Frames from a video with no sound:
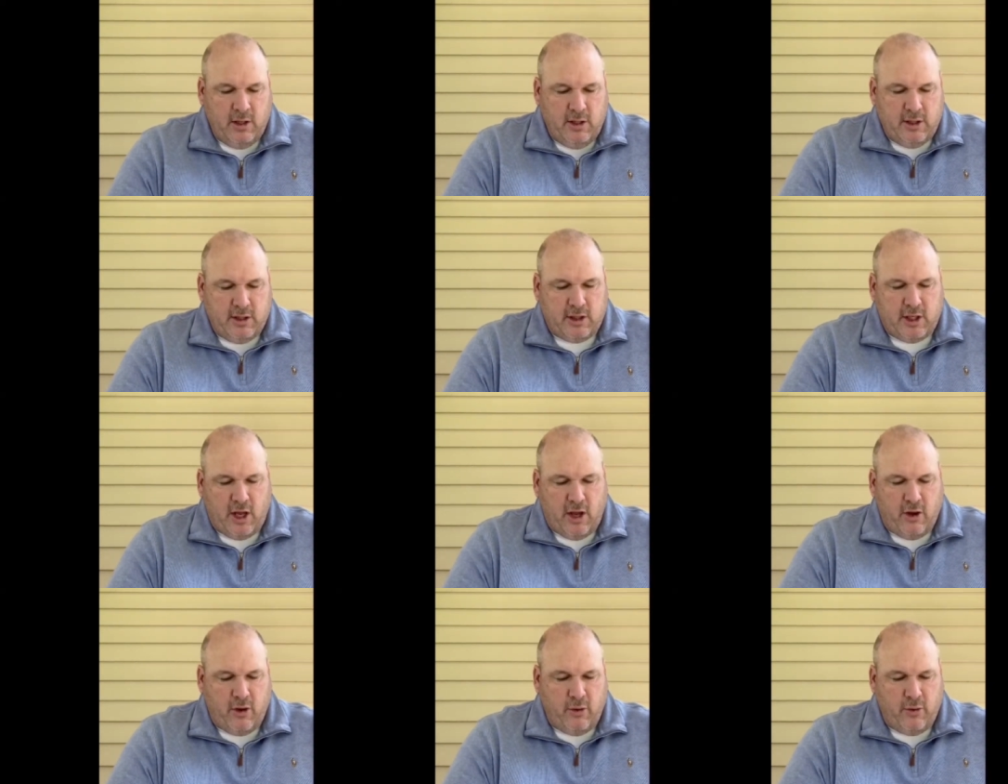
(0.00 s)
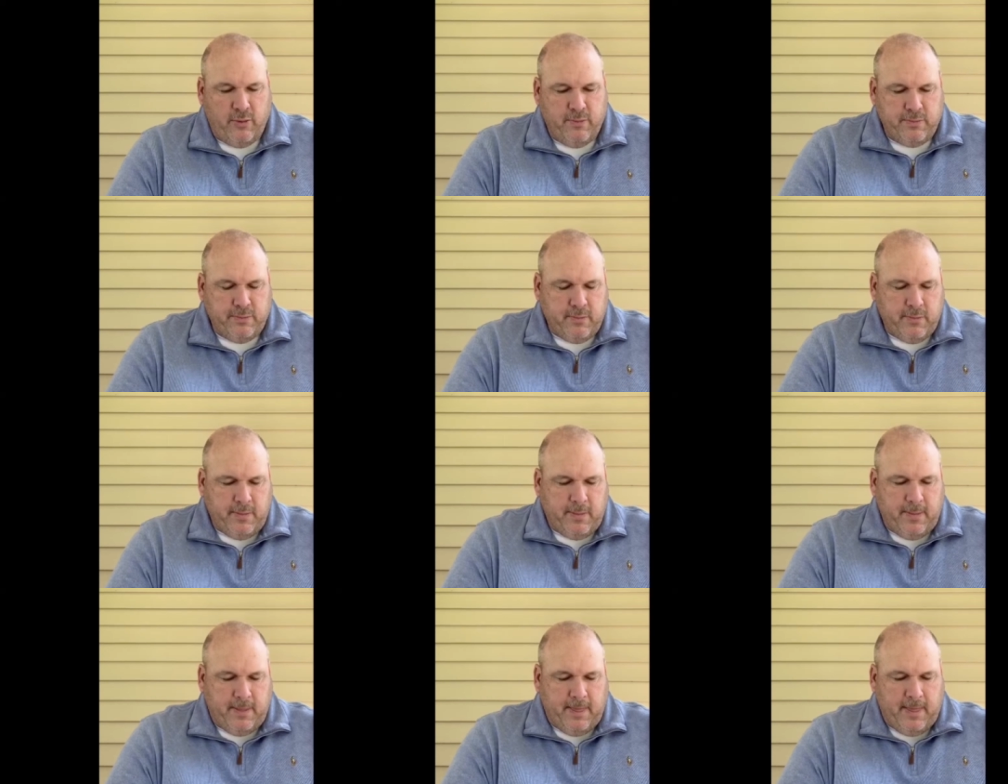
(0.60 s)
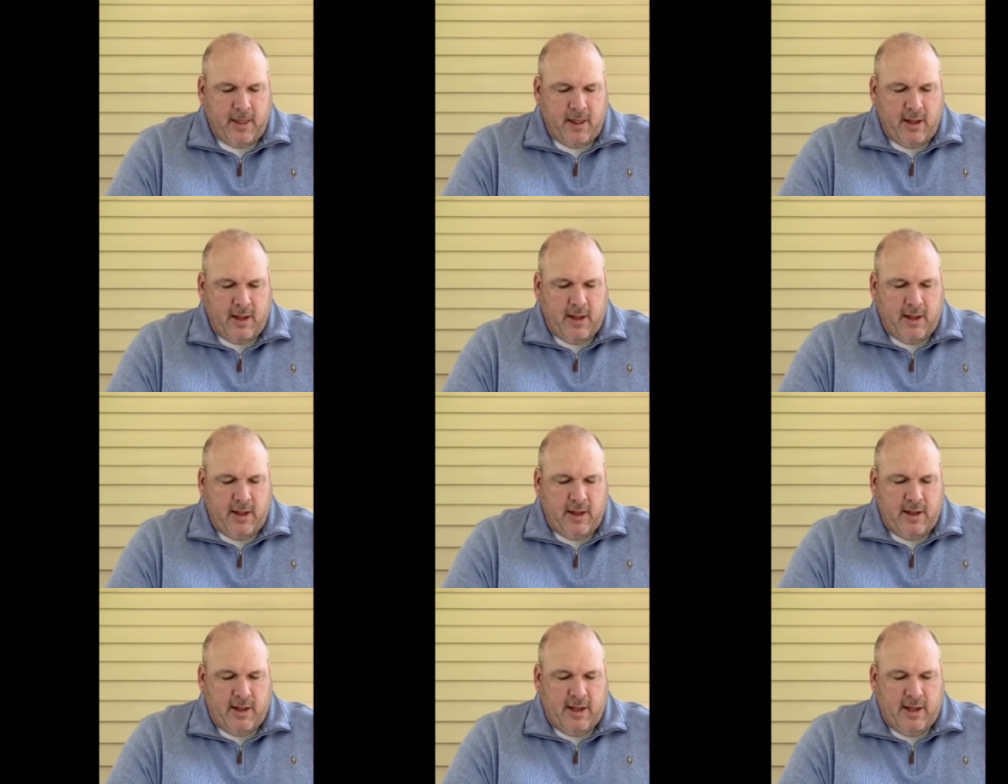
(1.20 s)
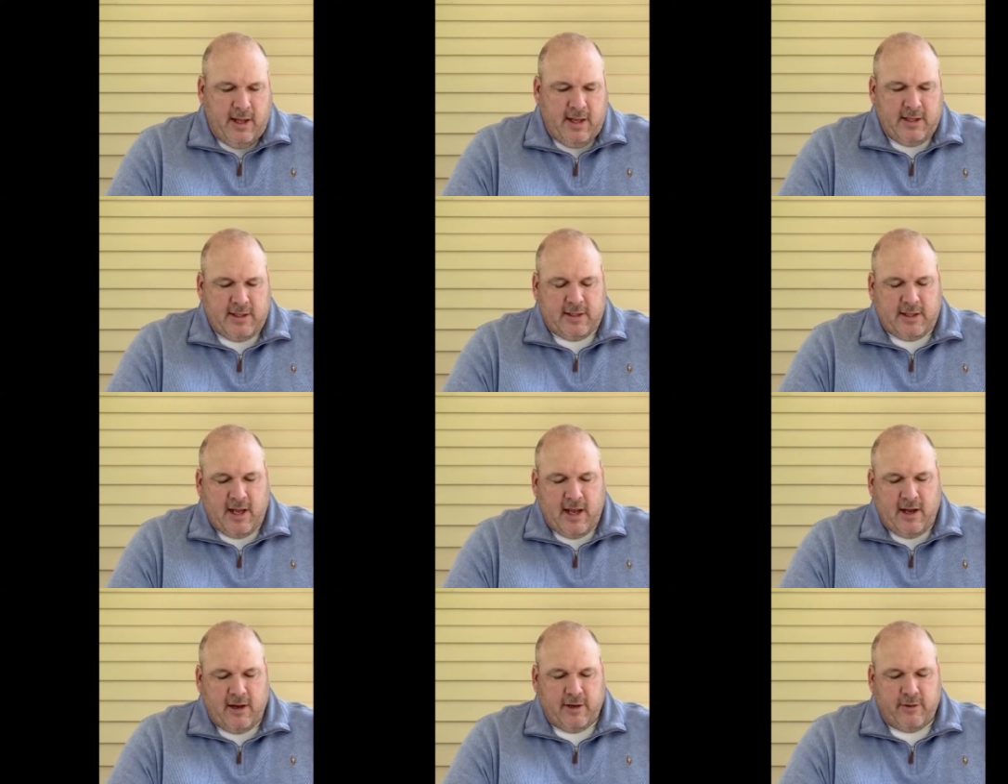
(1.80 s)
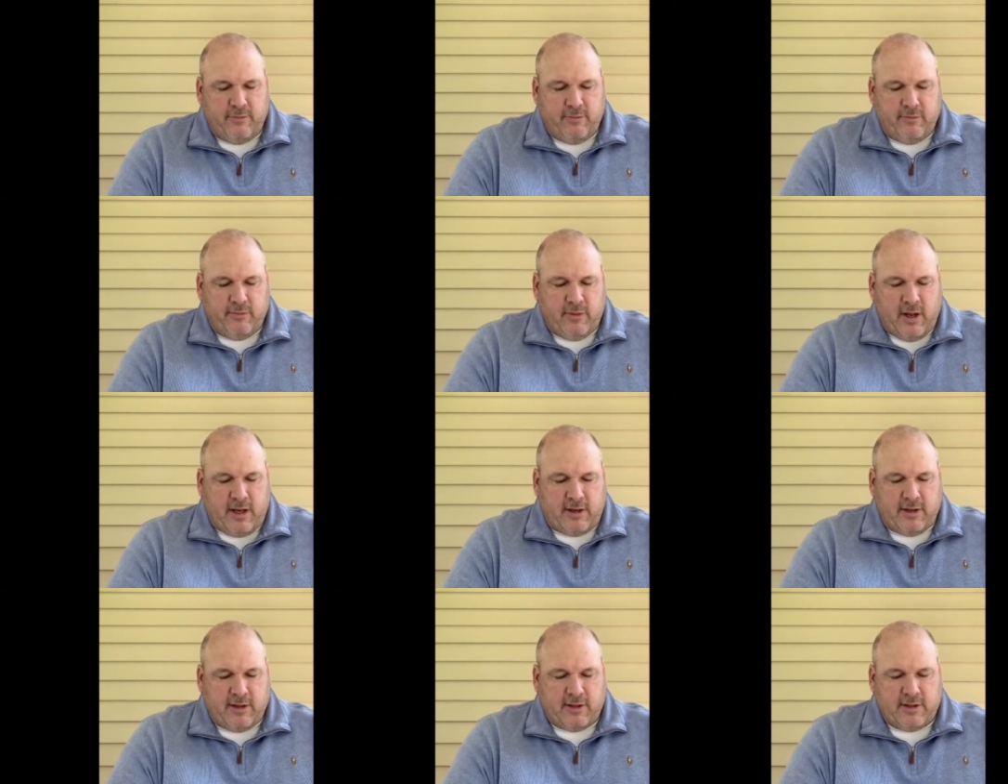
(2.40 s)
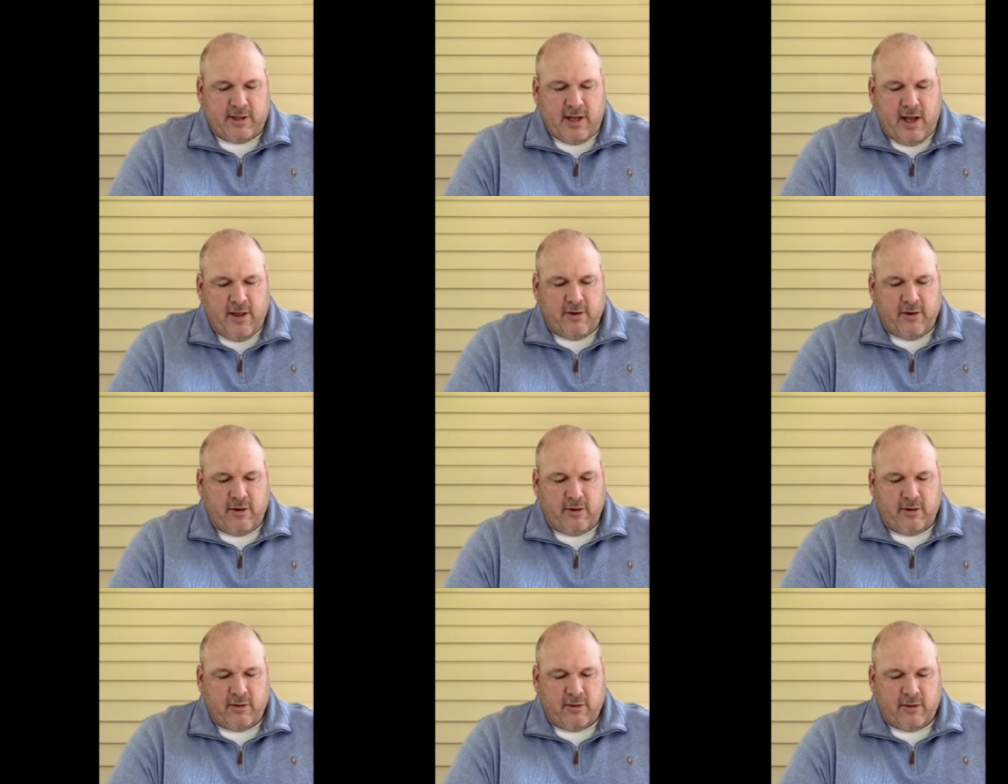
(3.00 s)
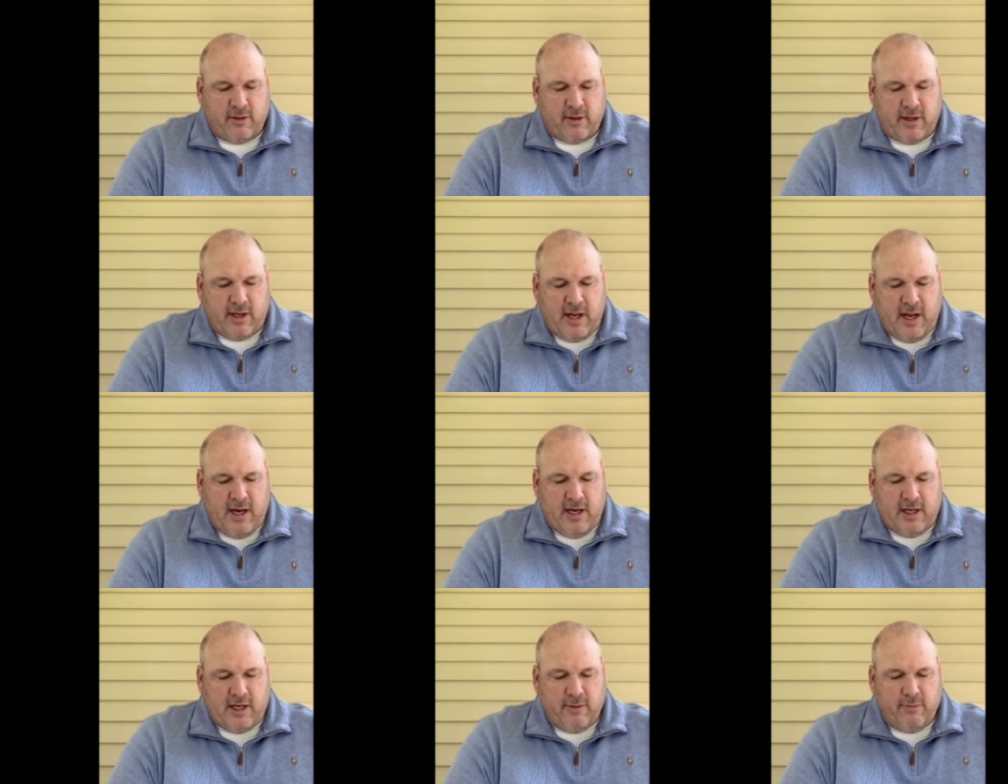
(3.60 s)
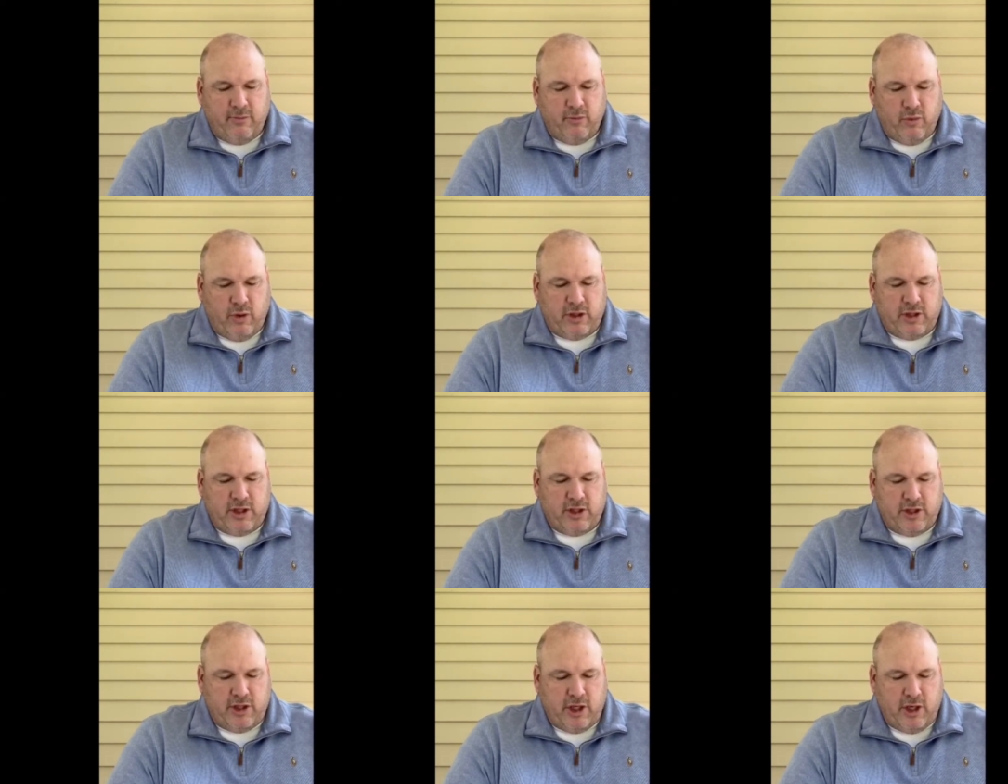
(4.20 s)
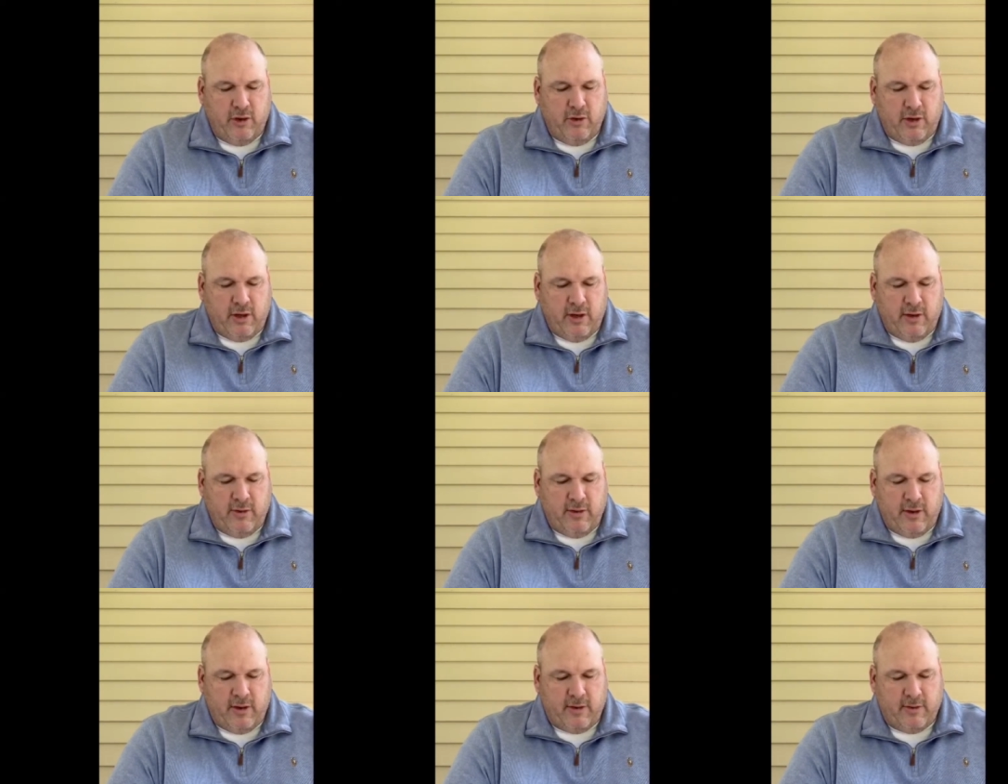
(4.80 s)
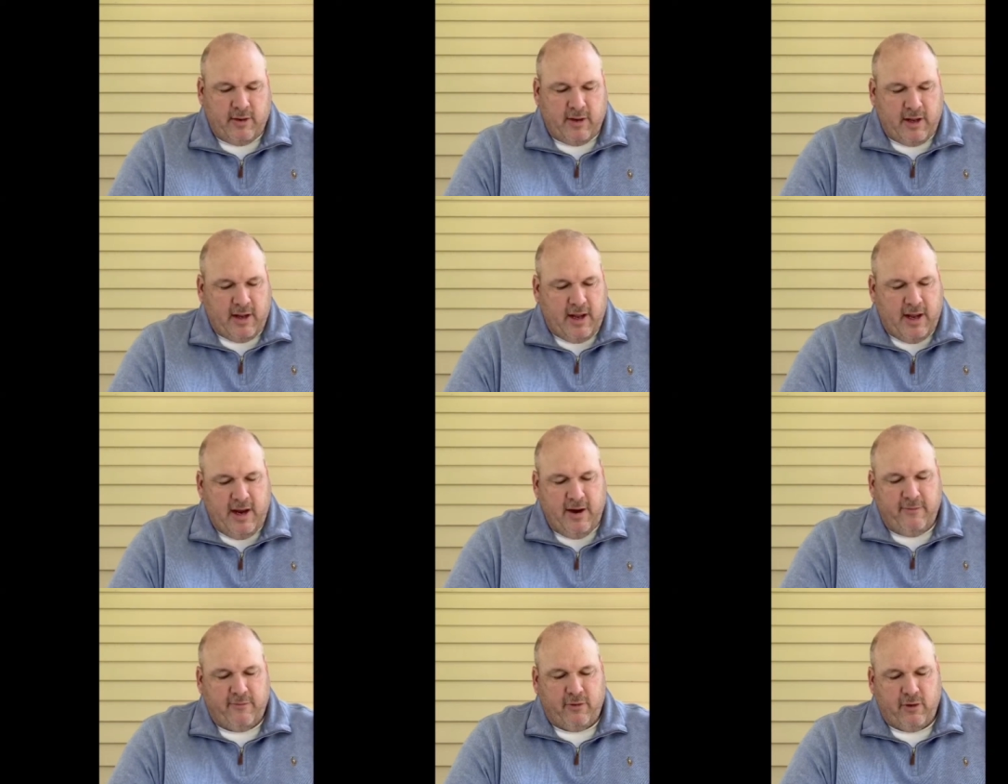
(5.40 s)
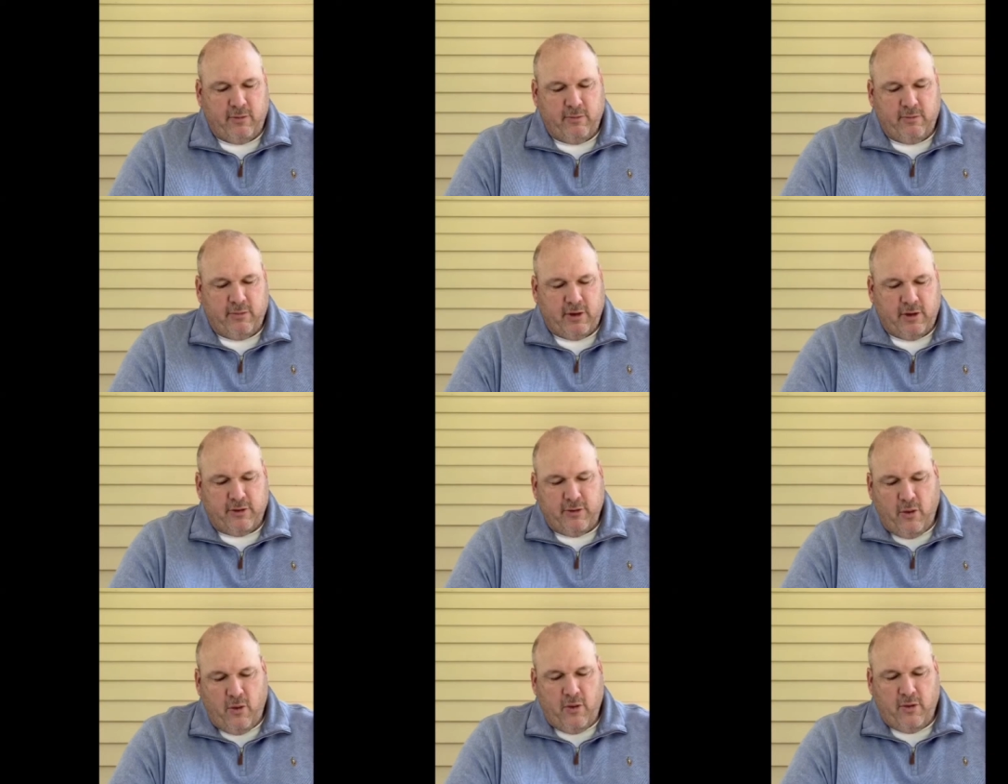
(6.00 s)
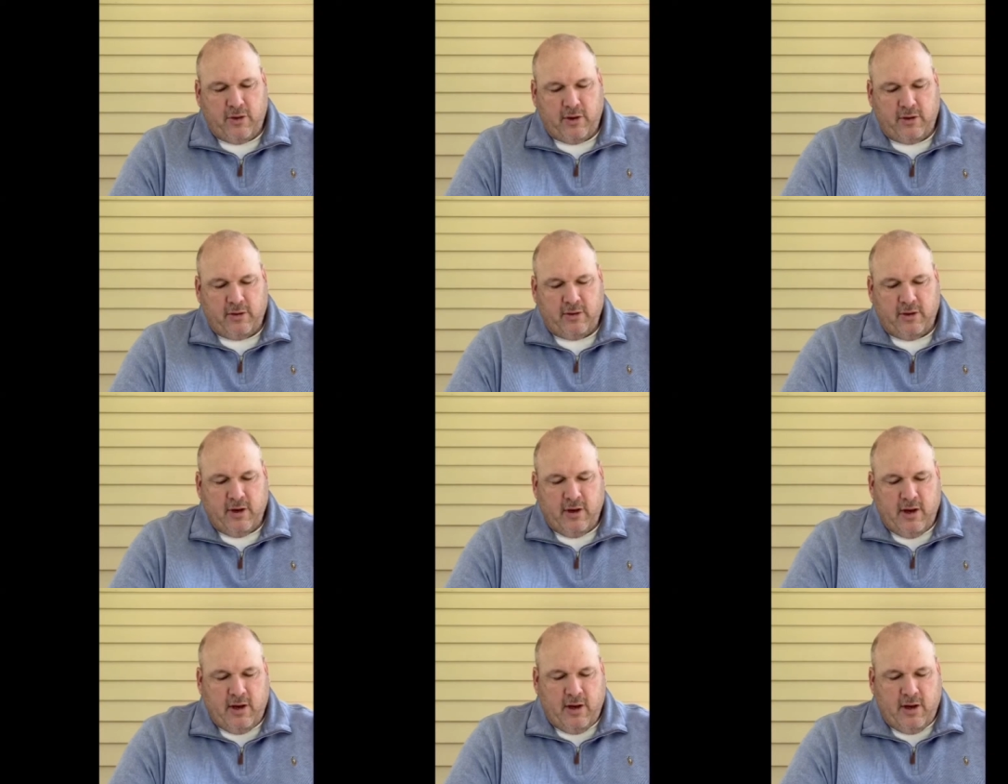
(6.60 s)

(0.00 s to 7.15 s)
So he's telling them that the southern kingdom, which is Judah, and Ephraim, the northern,